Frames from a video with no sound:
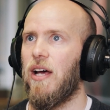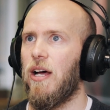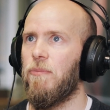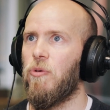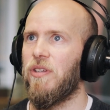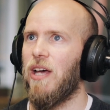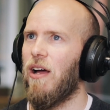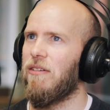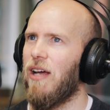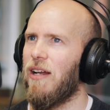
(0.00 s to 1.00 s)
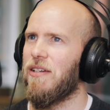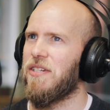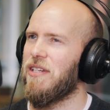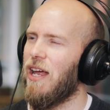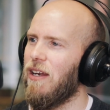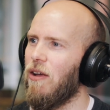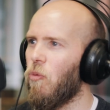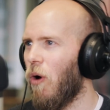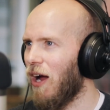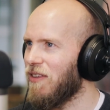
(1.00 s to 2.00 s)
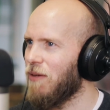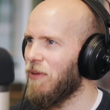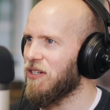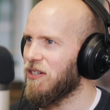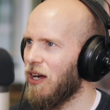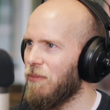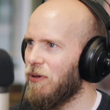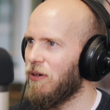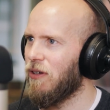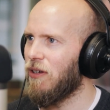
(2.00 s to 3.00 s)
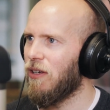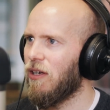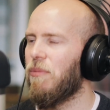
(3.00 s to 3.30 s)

up without understanding why they messed up mm.